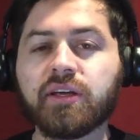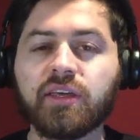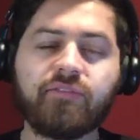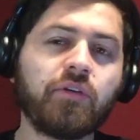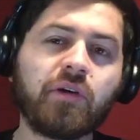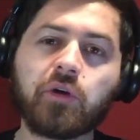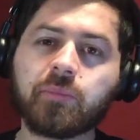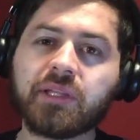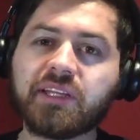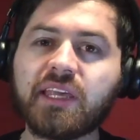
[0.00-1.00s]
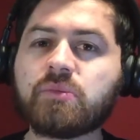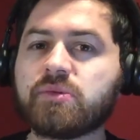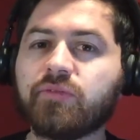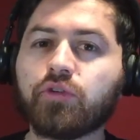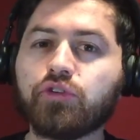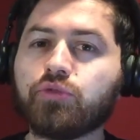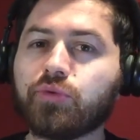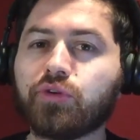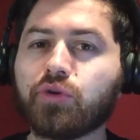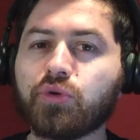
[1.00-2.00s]
If you ever played games before, you
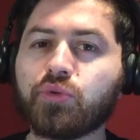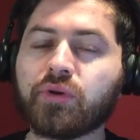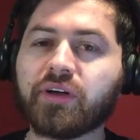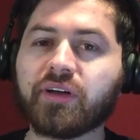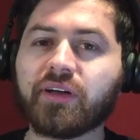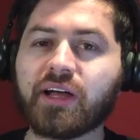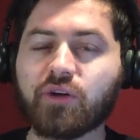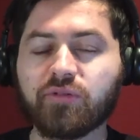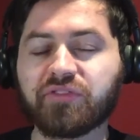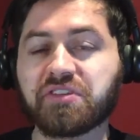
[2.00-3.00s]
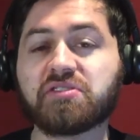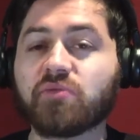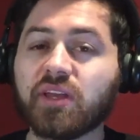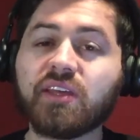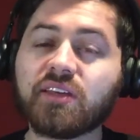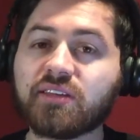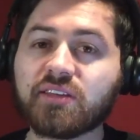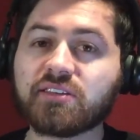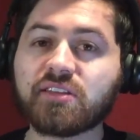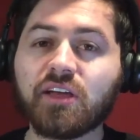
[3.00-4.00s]
would know uh, how frustrating it
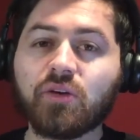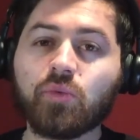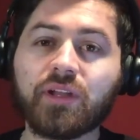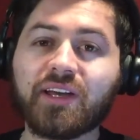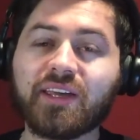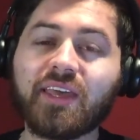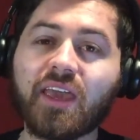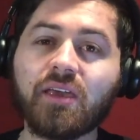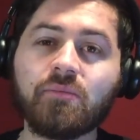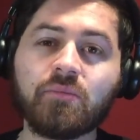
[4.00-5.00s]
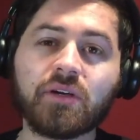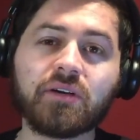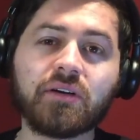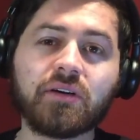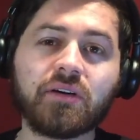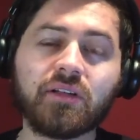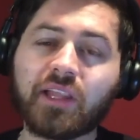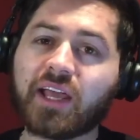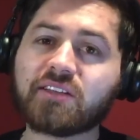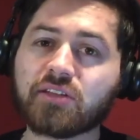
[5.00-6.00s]
is when a game uh,
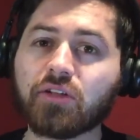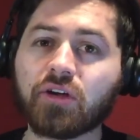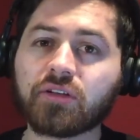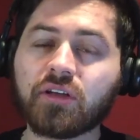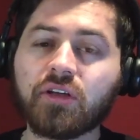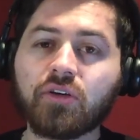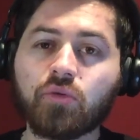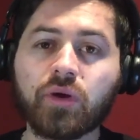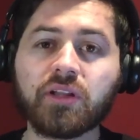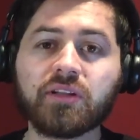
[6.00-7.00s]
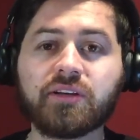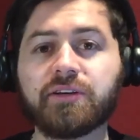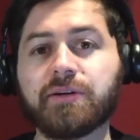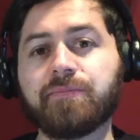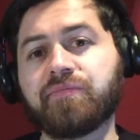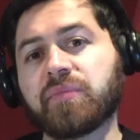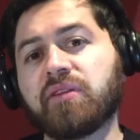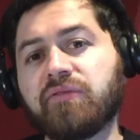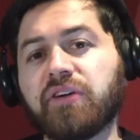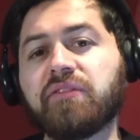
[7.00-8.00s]
lags a lot. Well, um,
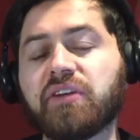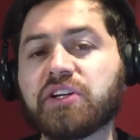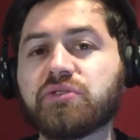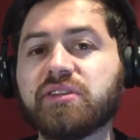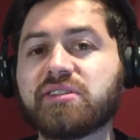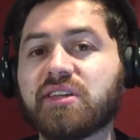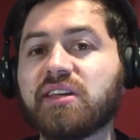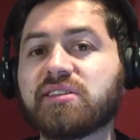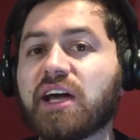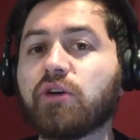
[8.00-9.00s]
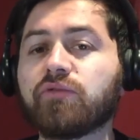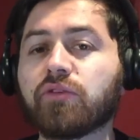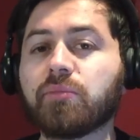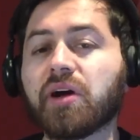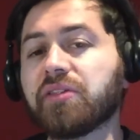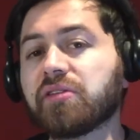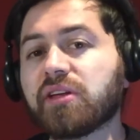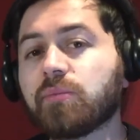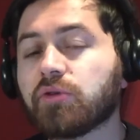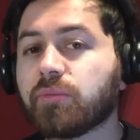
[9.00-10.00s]
Funfair actually stands out from other
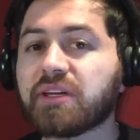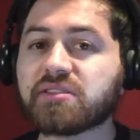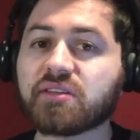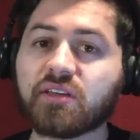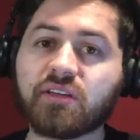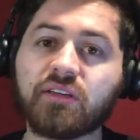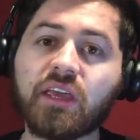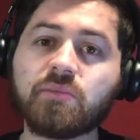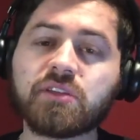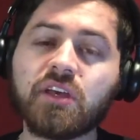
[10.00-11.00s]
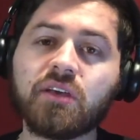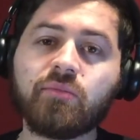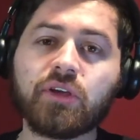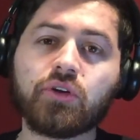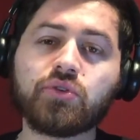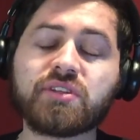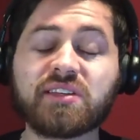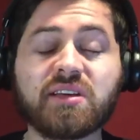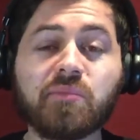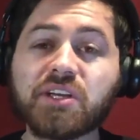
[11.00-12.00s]
crypto-based uh, games because,
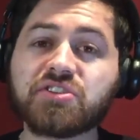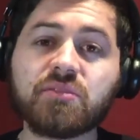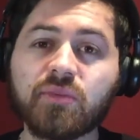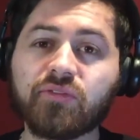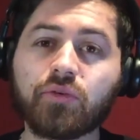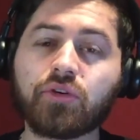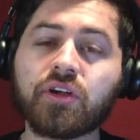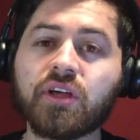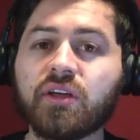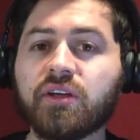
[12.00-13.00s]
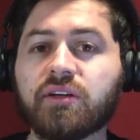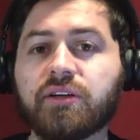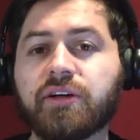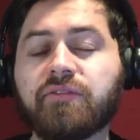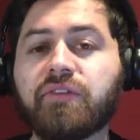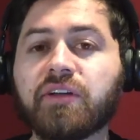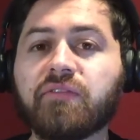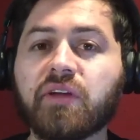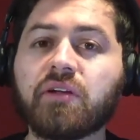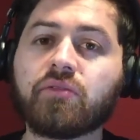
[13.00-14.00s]
as I mentioned before, uh,
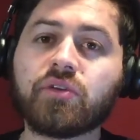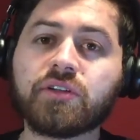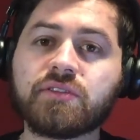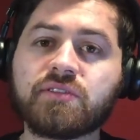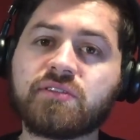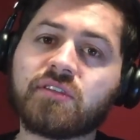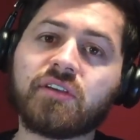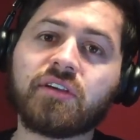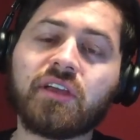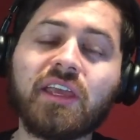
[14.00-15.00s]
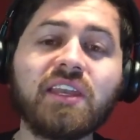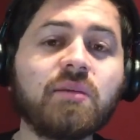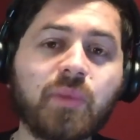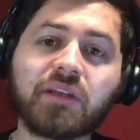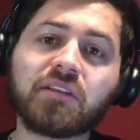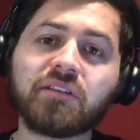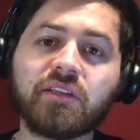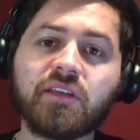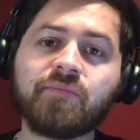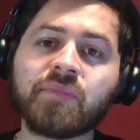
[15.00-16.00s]
Funfair runs uh,
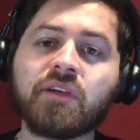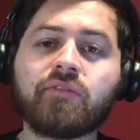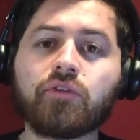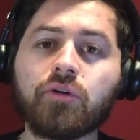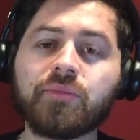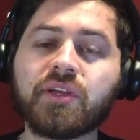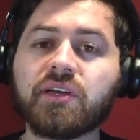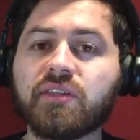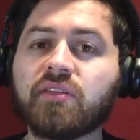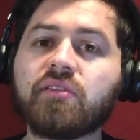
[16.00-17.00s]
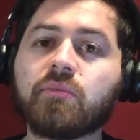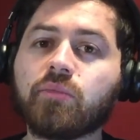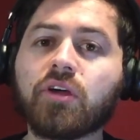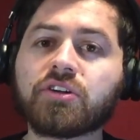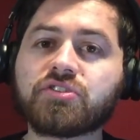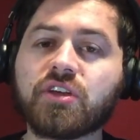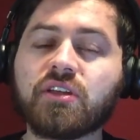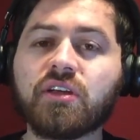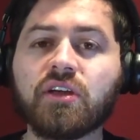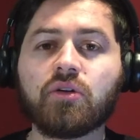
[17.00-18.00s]
independently from the Ethereum
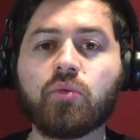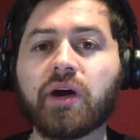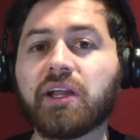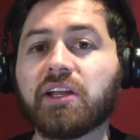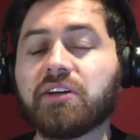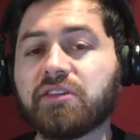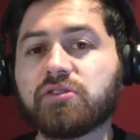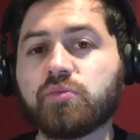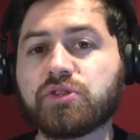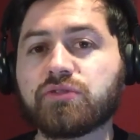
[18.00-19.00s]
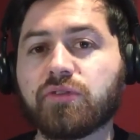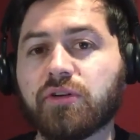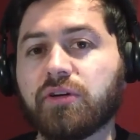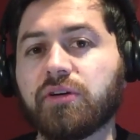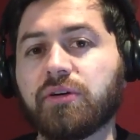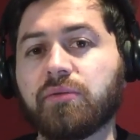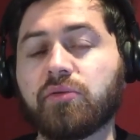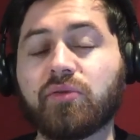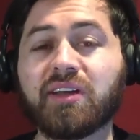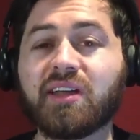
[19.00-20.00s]
blockchain, while others which uh,
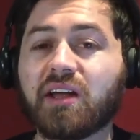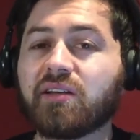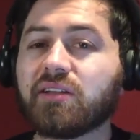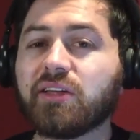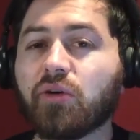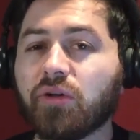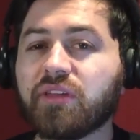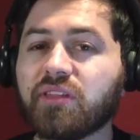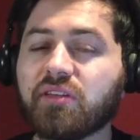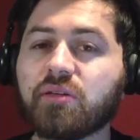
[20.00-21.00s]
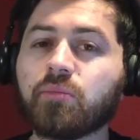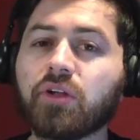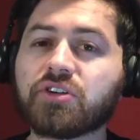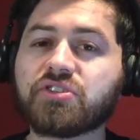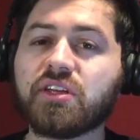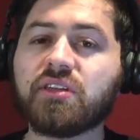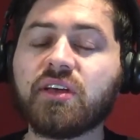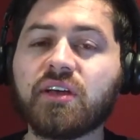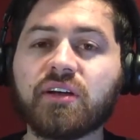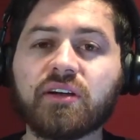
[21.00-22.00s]
run directly on the Ethereum
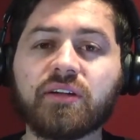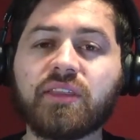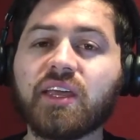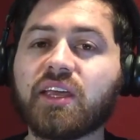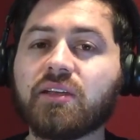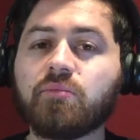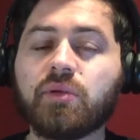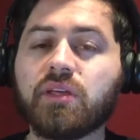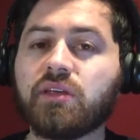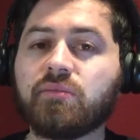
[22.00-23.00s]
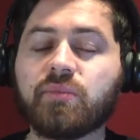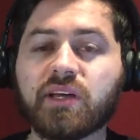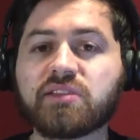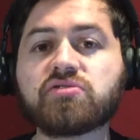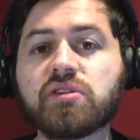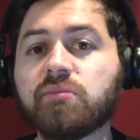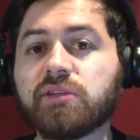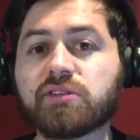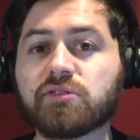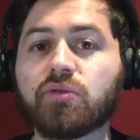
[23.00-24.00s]
blockchain uh, they can be
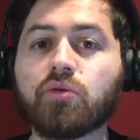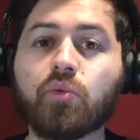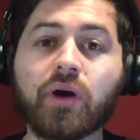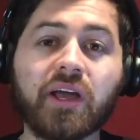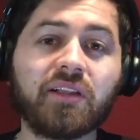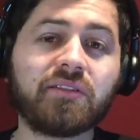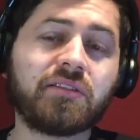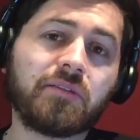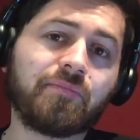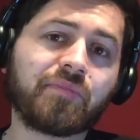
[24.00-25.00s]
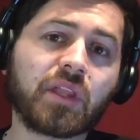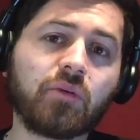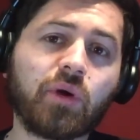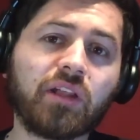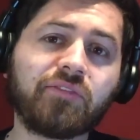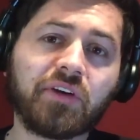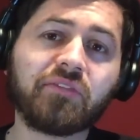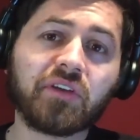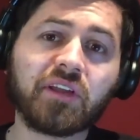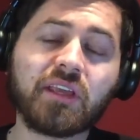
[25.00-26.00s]
extremely slow, while mm, while
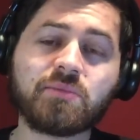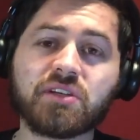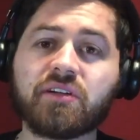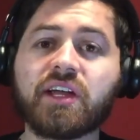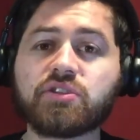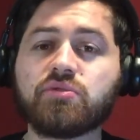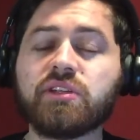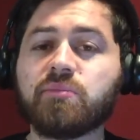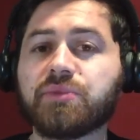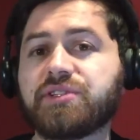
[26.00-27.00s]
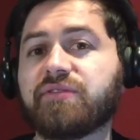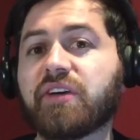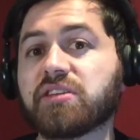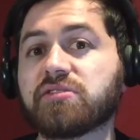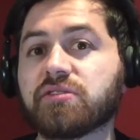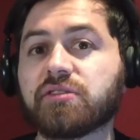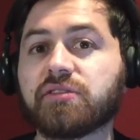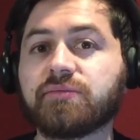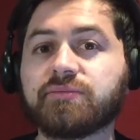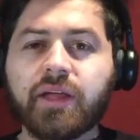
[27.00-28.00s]
Funfair games are actually much faster.
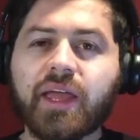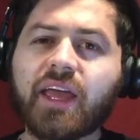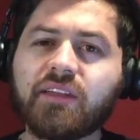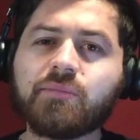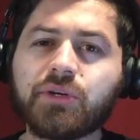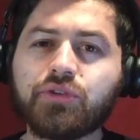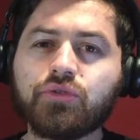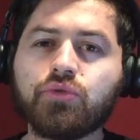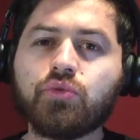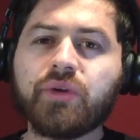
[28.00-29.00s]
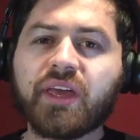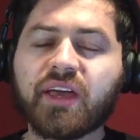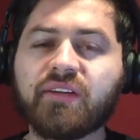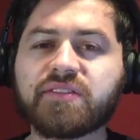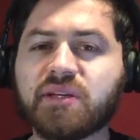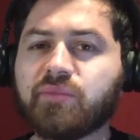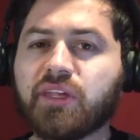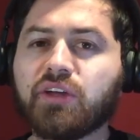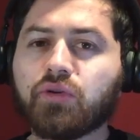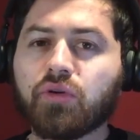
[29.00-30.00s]
At number two, we have
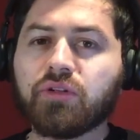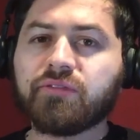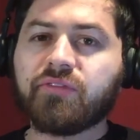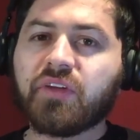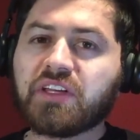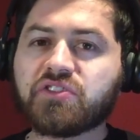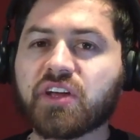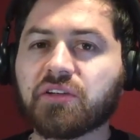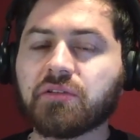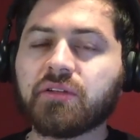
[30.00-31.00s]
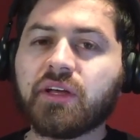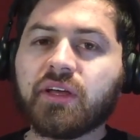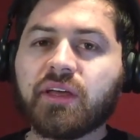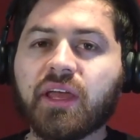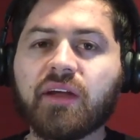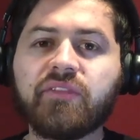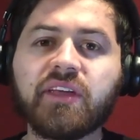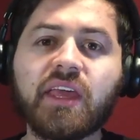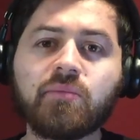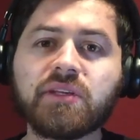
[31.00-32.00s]
something called Fate Channel. Every
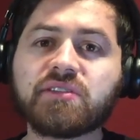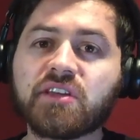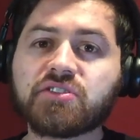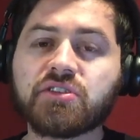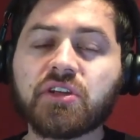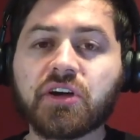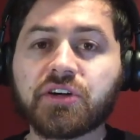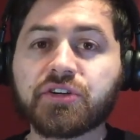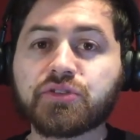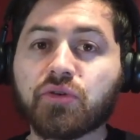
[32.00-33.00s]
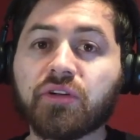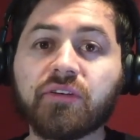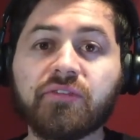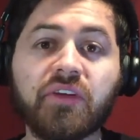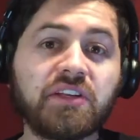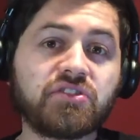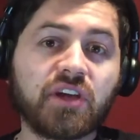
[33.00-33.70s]
gaming session occurs on a Fate